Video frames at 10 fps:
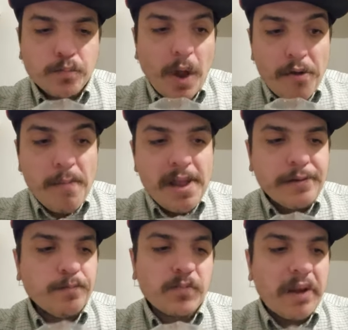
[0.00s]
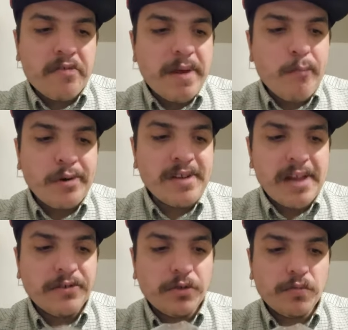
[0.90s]
To me, it makes more
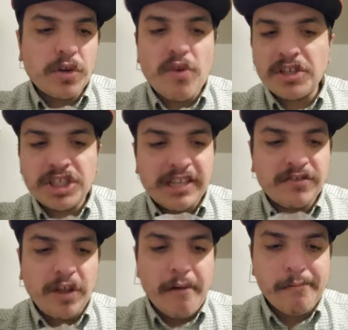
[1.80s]
sense. The crunchiness, the